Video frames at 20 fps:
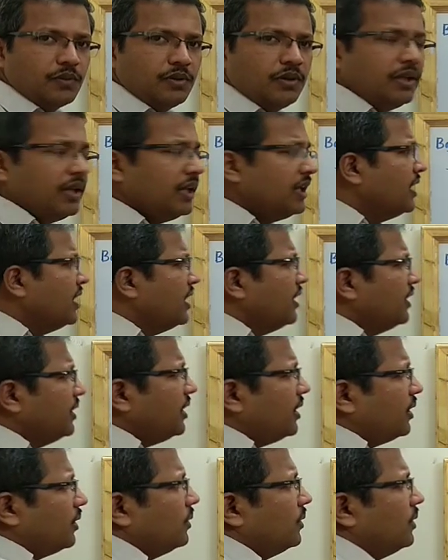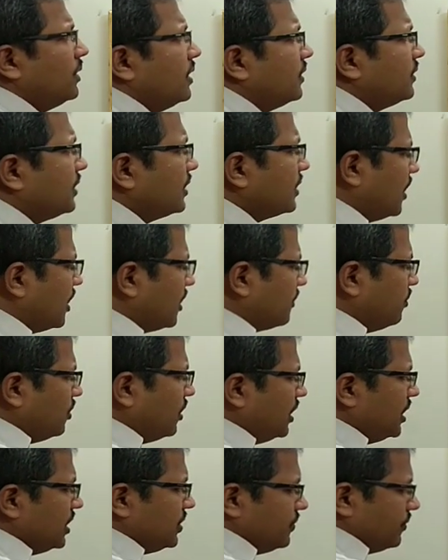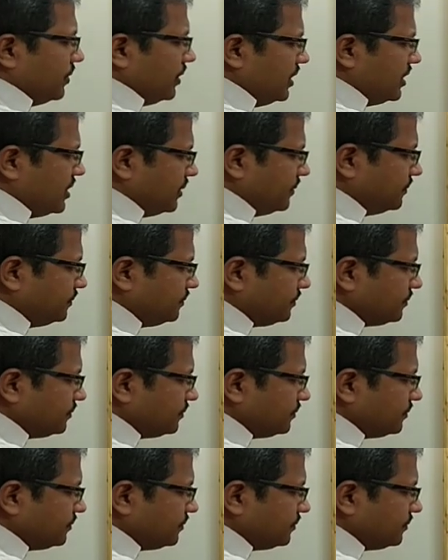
Okay, now the carbohydrate